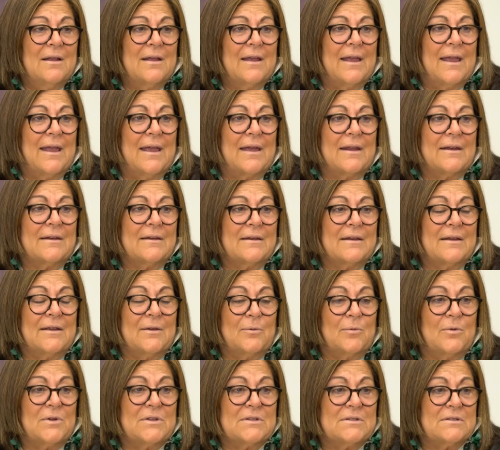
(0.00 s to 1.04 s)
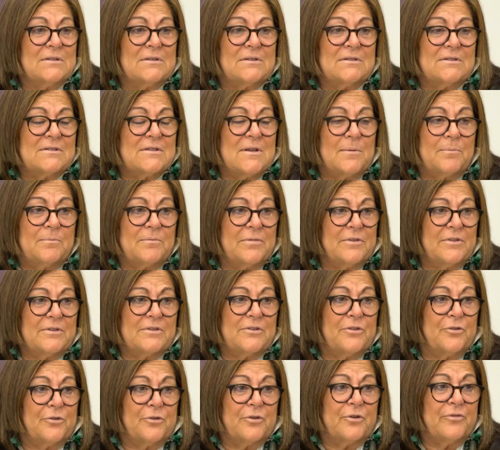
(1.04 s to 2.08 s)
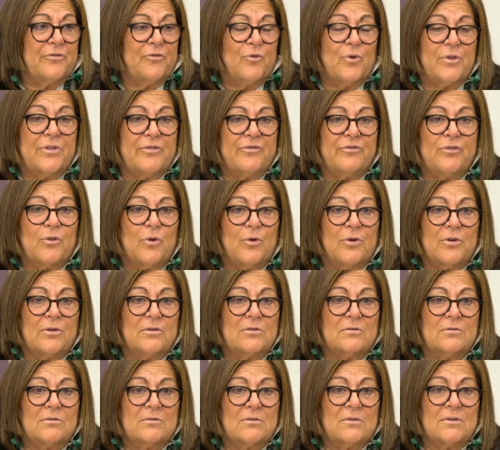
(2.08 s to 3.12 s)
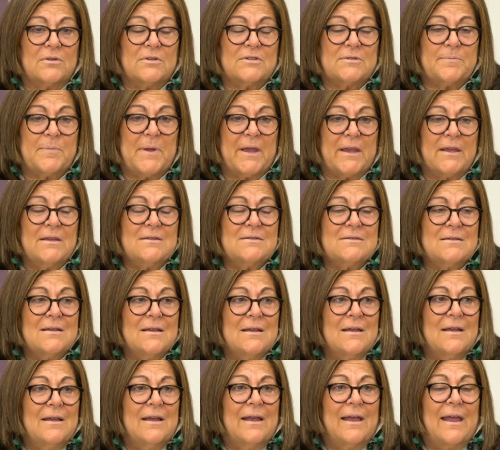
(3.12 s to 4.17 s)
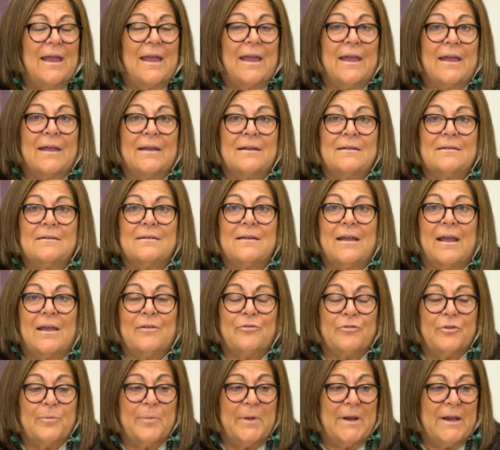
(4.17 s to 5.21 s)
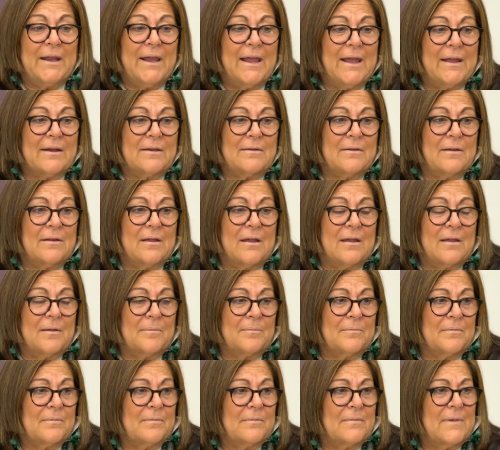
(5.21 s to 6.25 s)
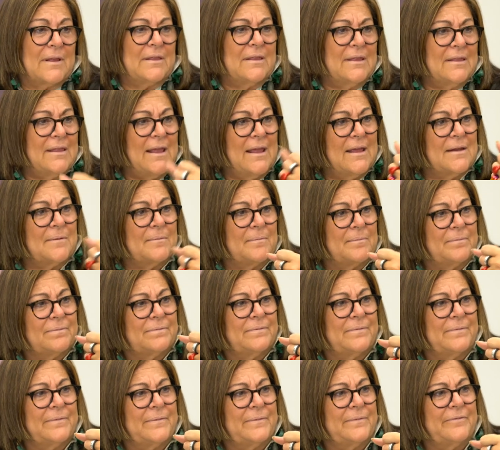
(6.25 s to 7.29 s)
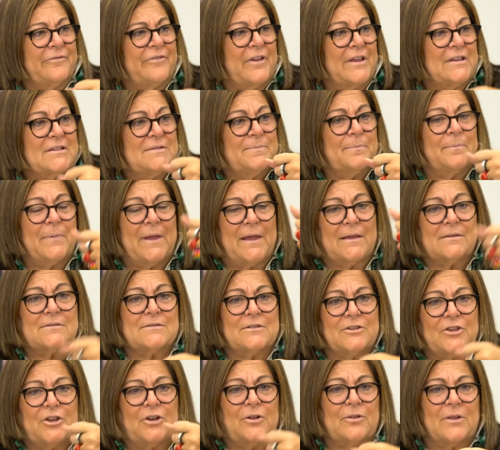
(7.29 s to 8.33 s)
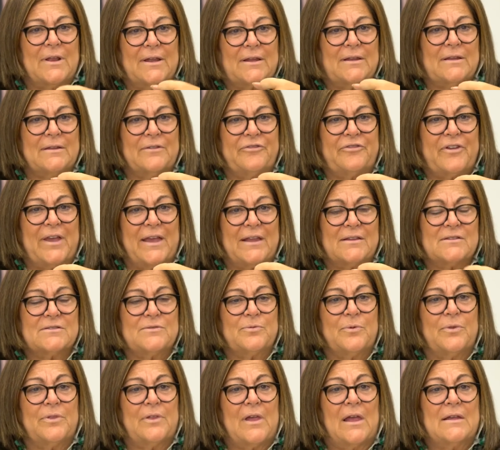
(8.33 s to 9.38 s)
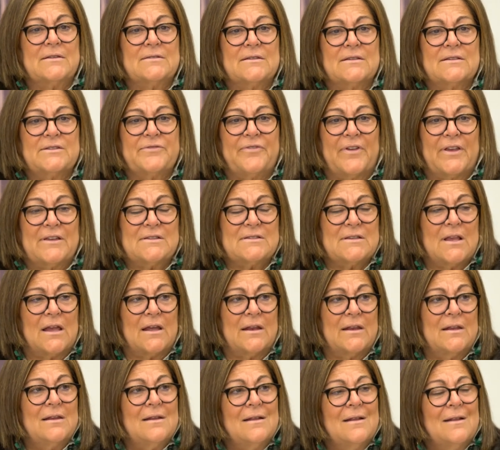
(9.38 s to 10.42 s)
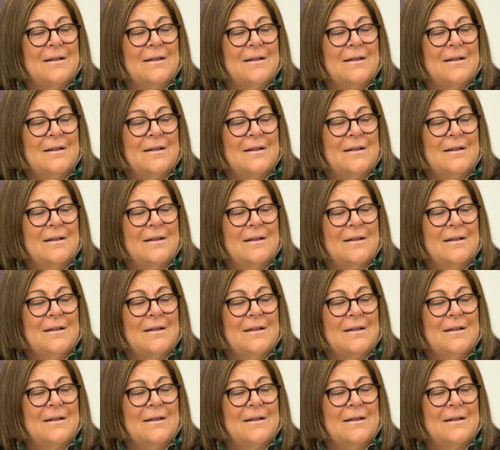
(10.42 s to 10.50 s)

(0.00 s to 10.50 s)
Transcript: and it was some third or fourth floor space, and everybody had, I think they had face masks, you know, like fans with Isaac's face on it,